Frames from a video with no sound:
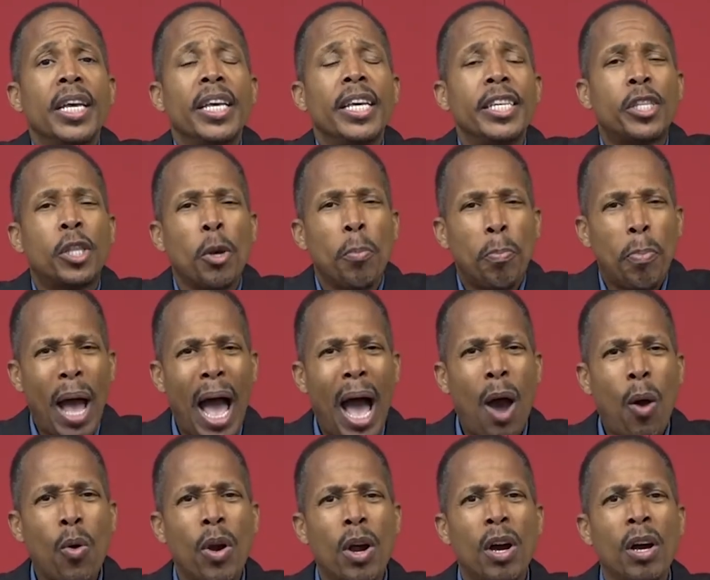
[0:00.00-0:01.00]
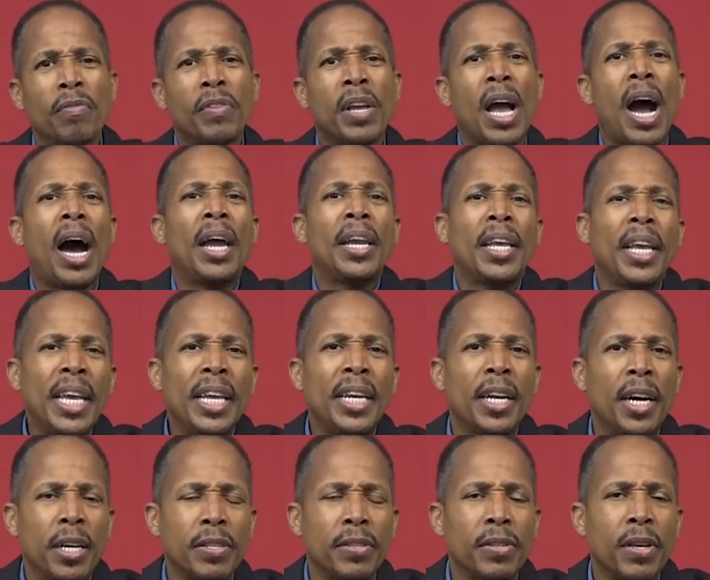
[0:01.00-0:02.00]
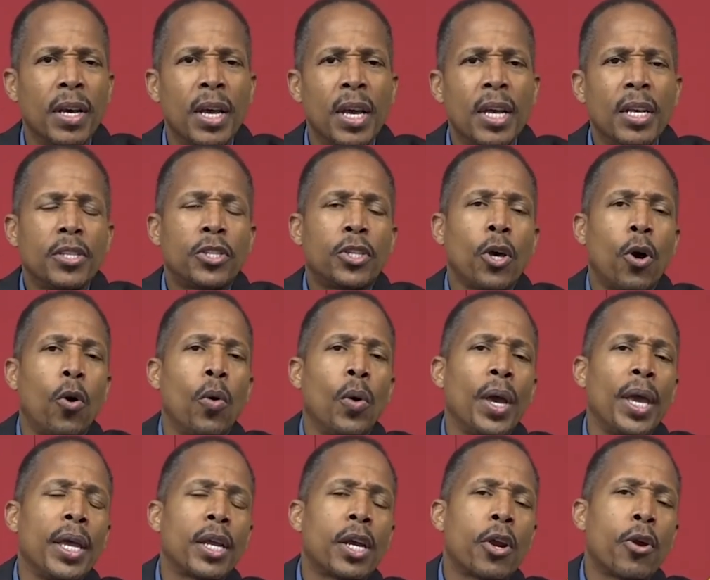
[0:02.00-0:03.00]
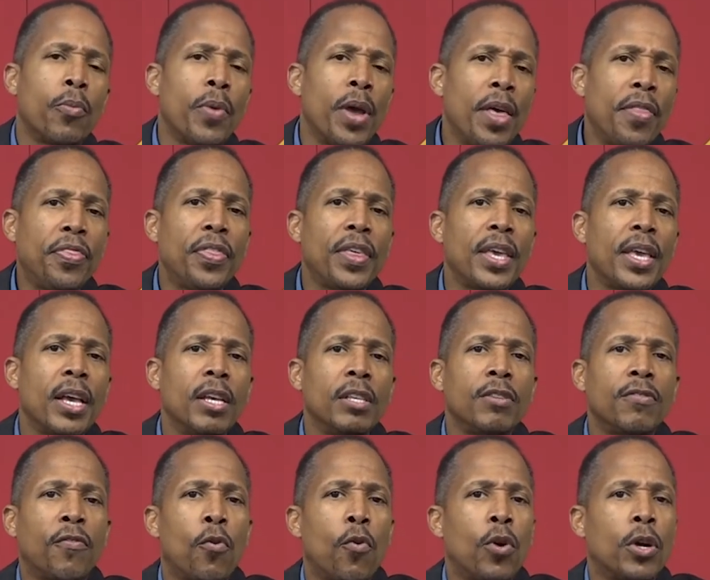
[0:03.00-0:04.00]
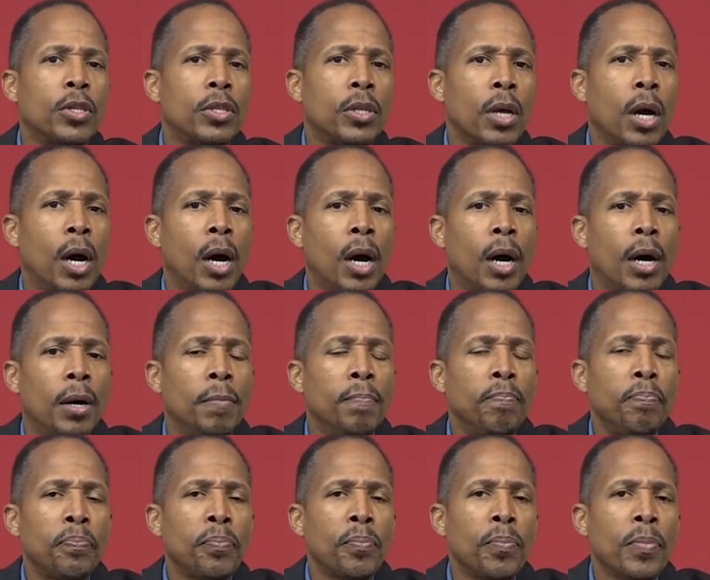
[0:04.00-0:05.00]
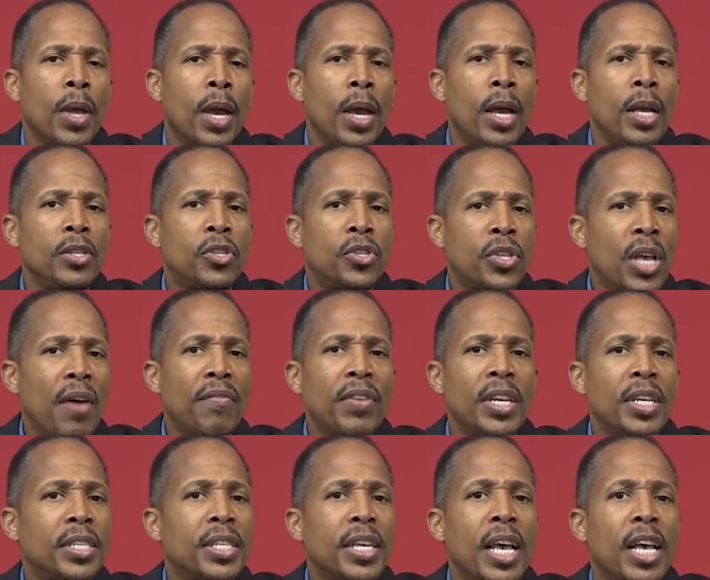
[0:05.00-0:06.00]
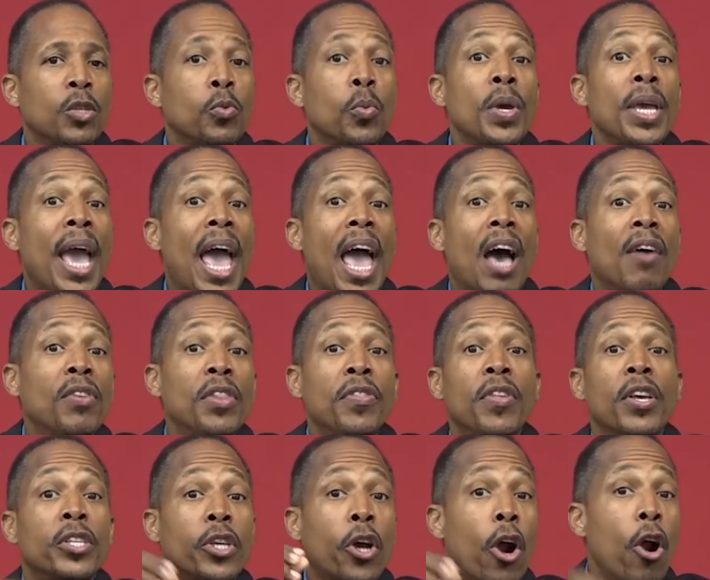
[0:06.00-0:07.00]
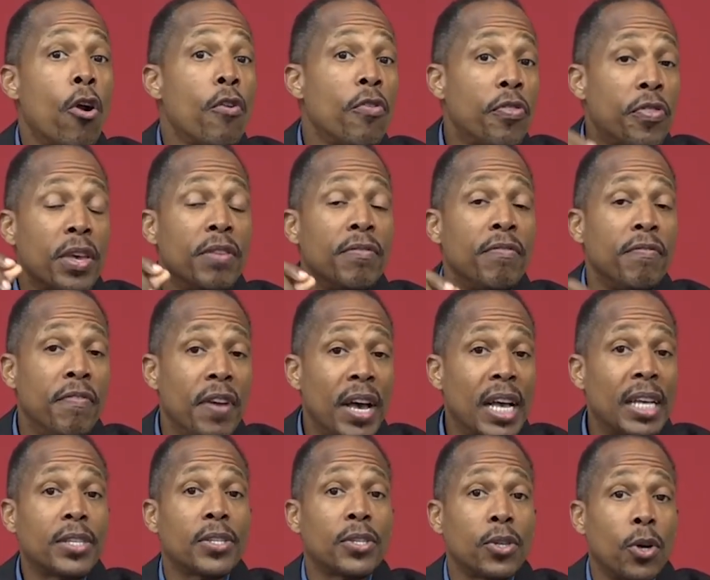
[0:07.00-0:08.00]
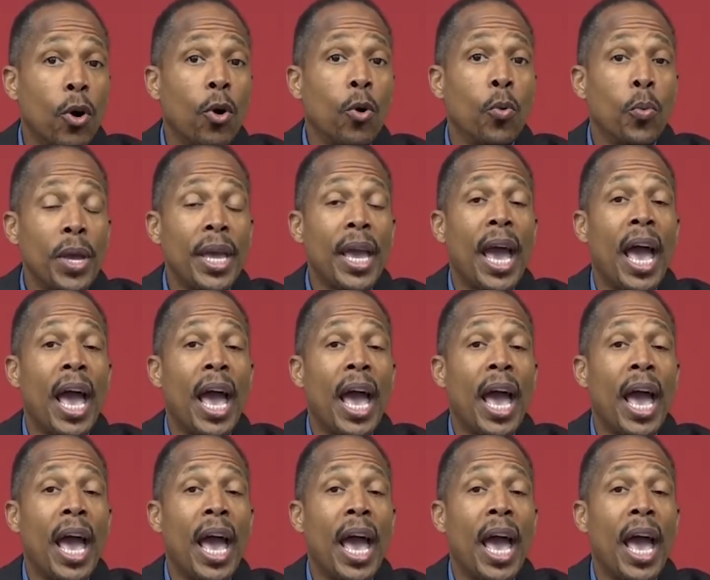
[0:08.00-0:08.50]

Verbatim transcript: is the power of God in us. So in Corinthians for uh, and seven, it says, we have in this earthen vessel, we